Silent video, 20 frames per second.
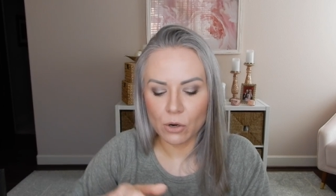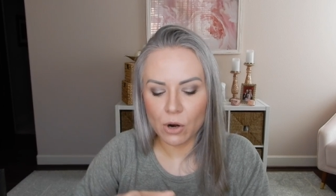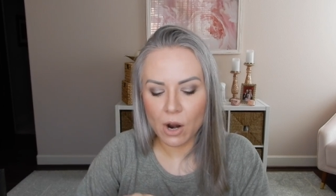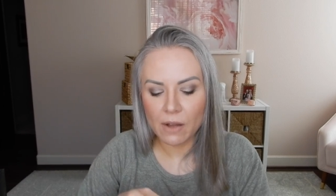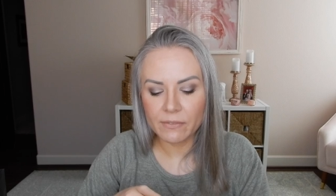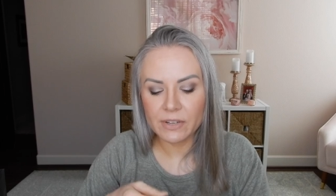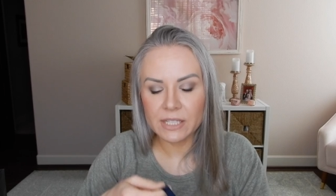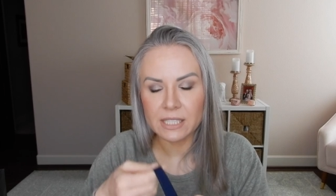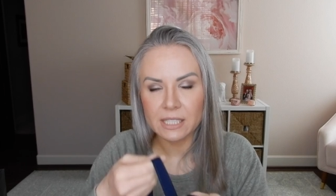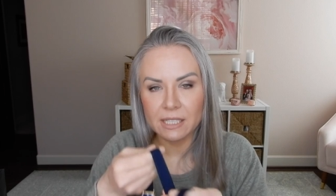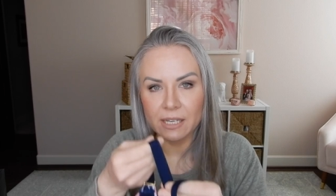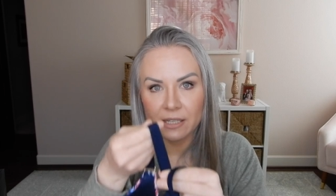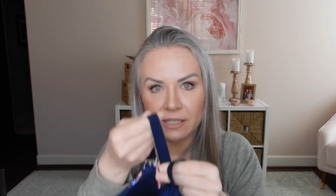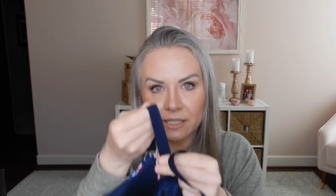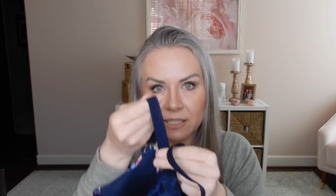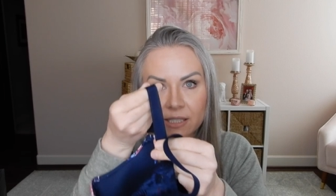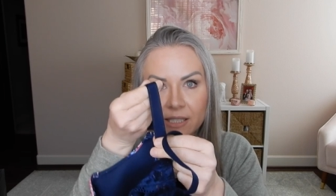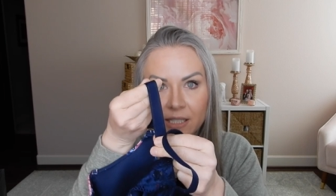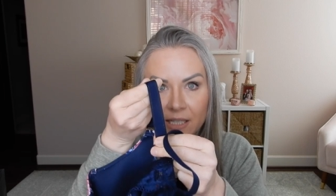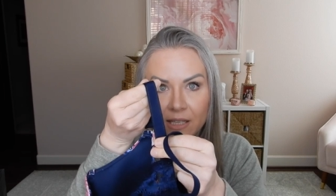You're obviously
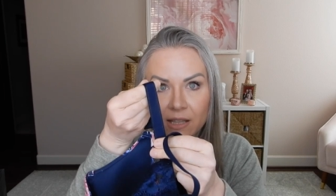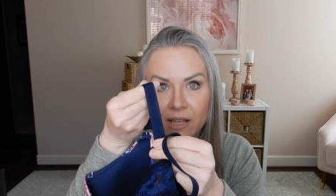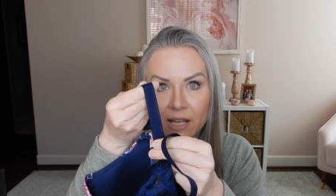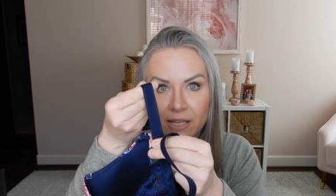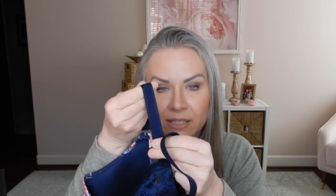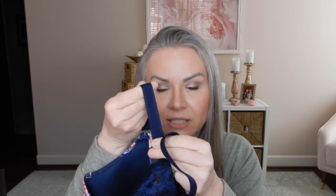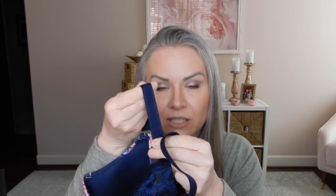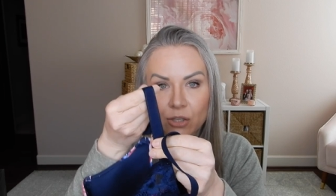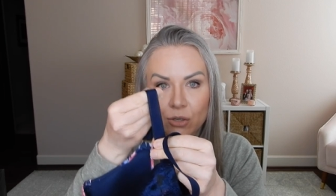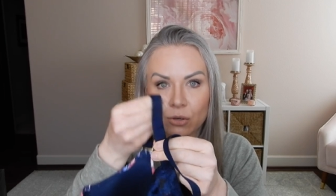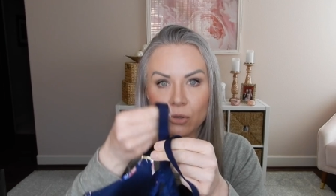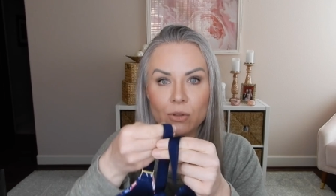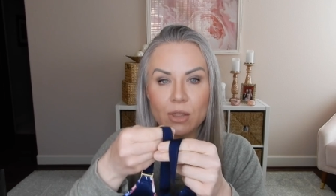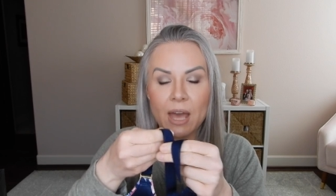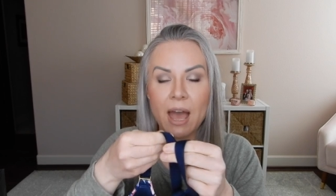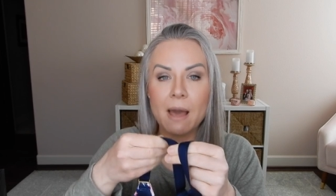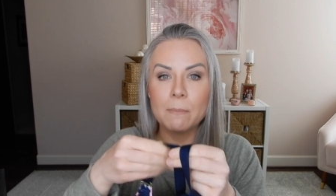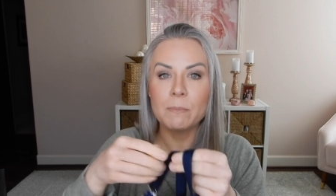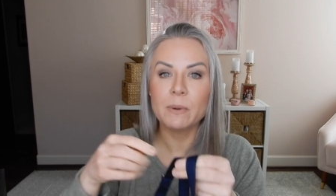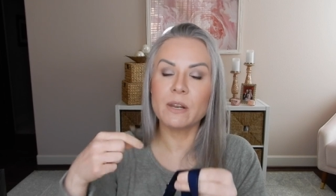gonna see this through
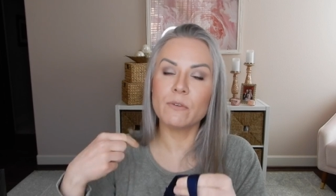that.